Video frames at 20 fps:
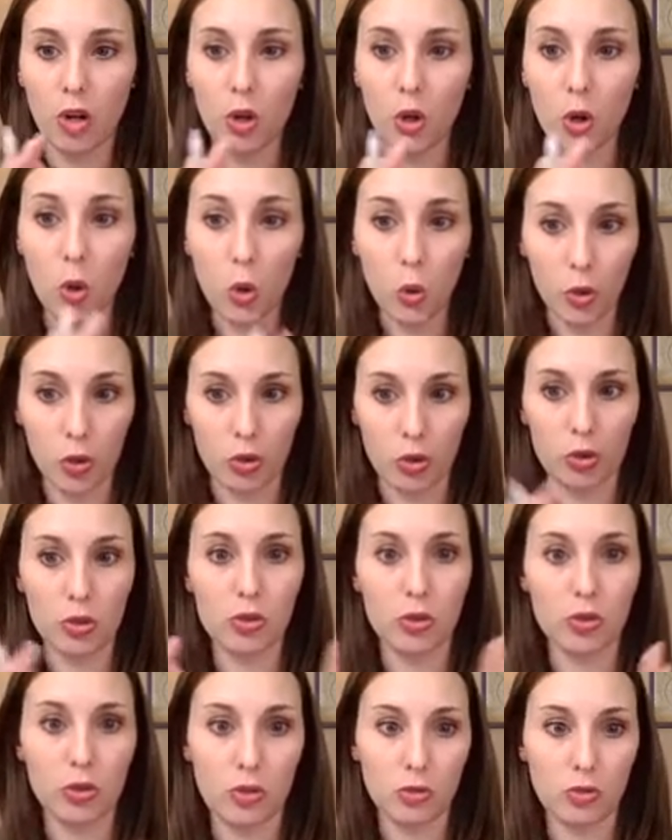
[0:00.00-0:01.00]

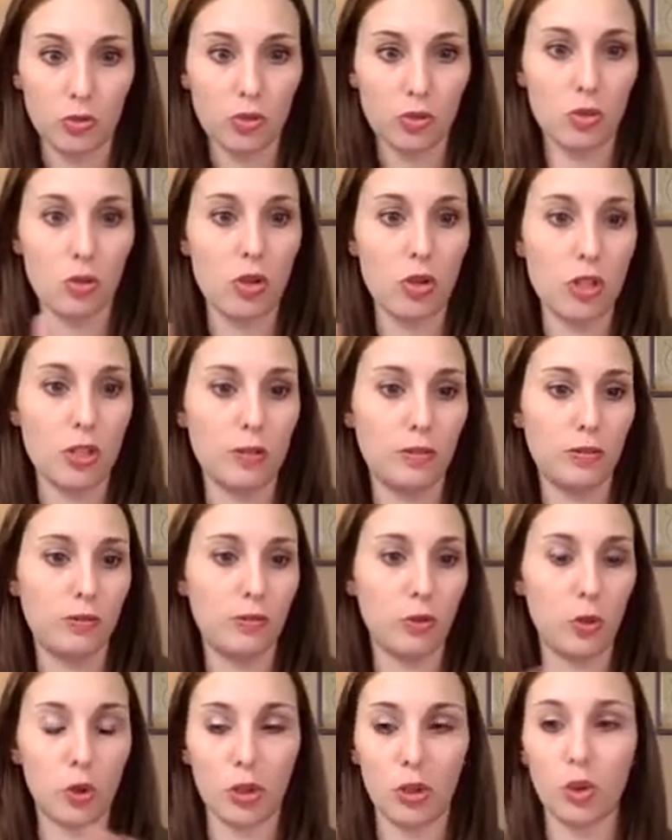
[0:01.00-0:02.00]
quarters. So these
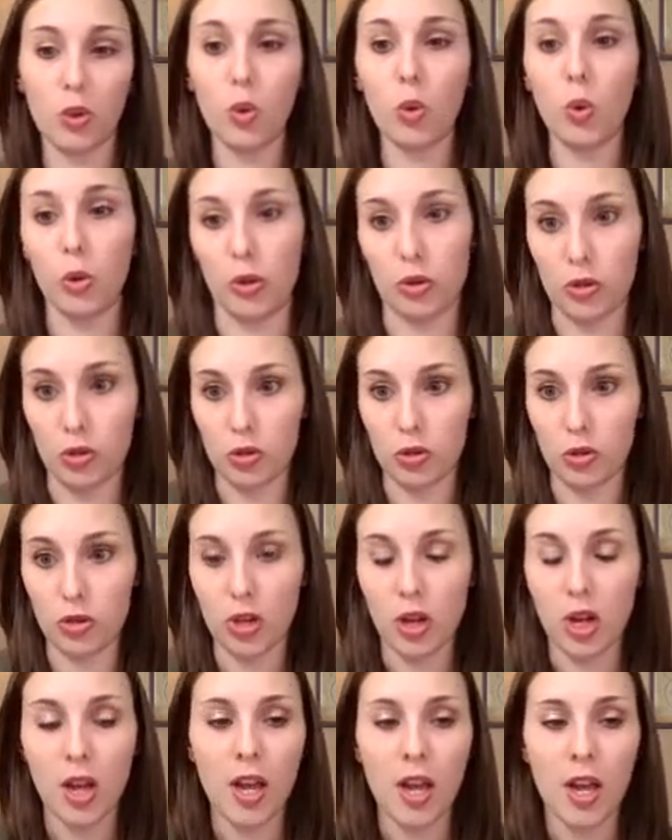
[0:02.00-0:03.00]
4 quarters.
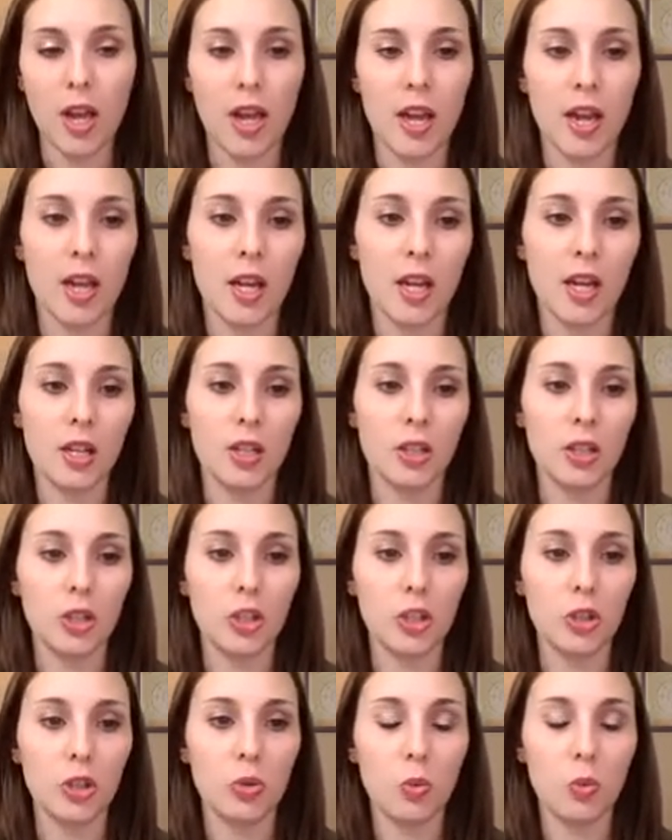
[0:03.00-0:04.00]
And
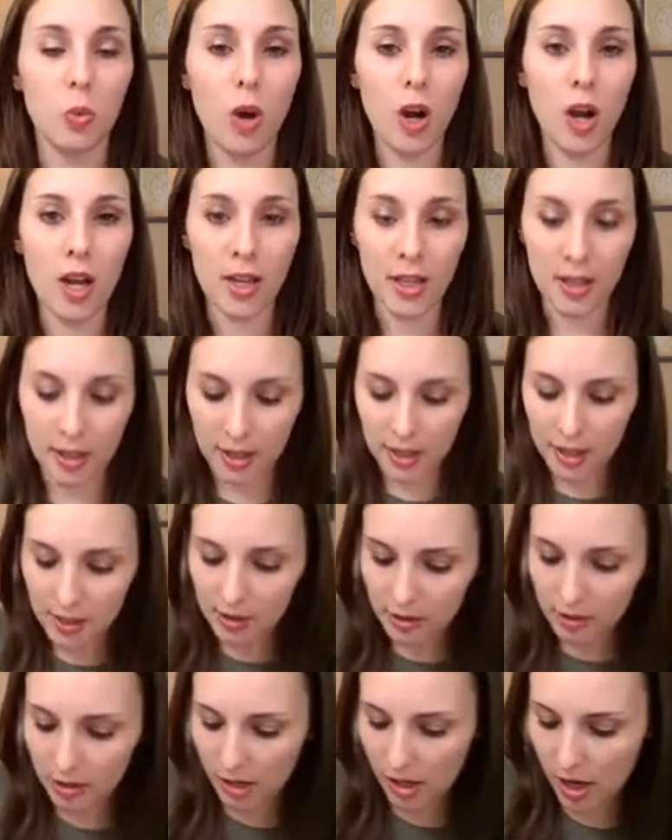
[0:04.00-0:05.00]
Q1
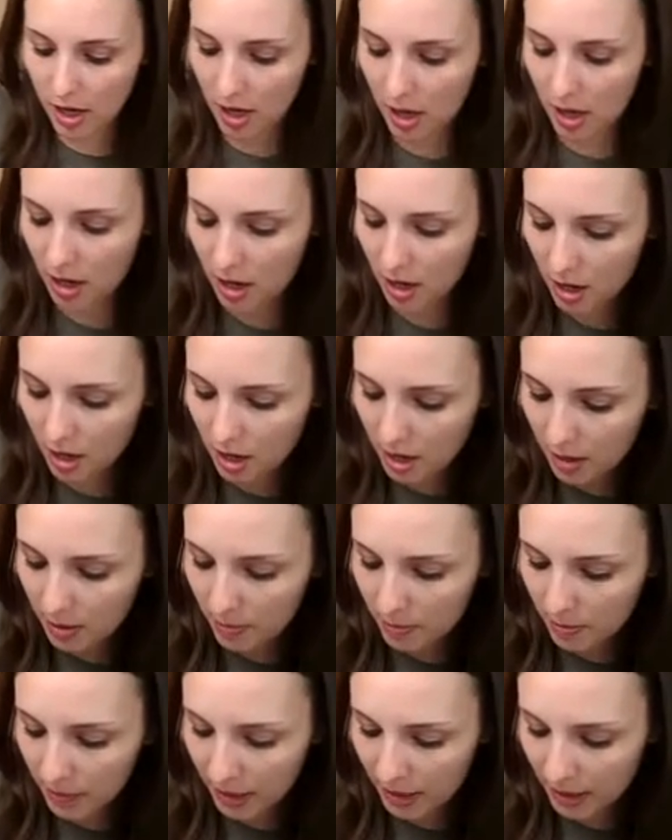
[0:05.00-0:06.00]
is the
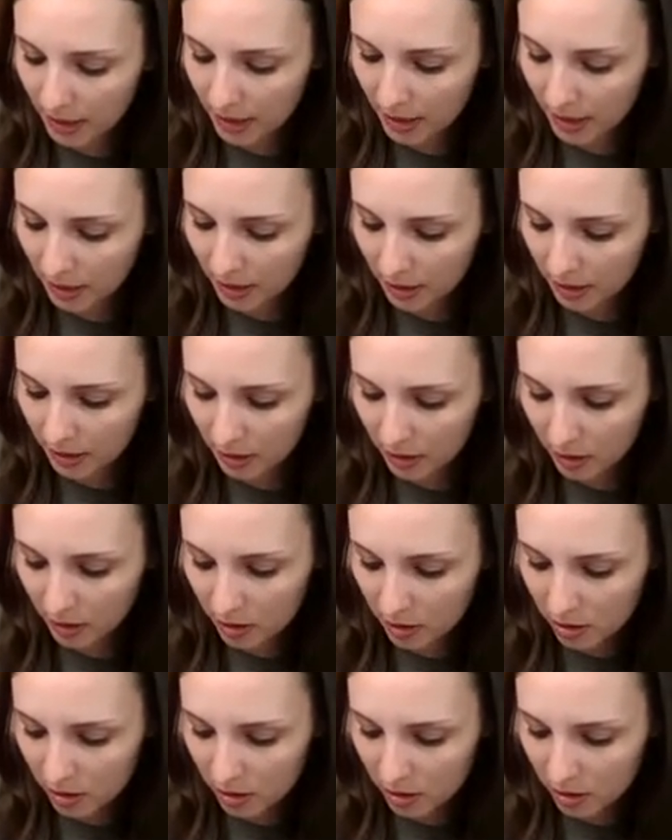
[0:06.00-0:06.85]
median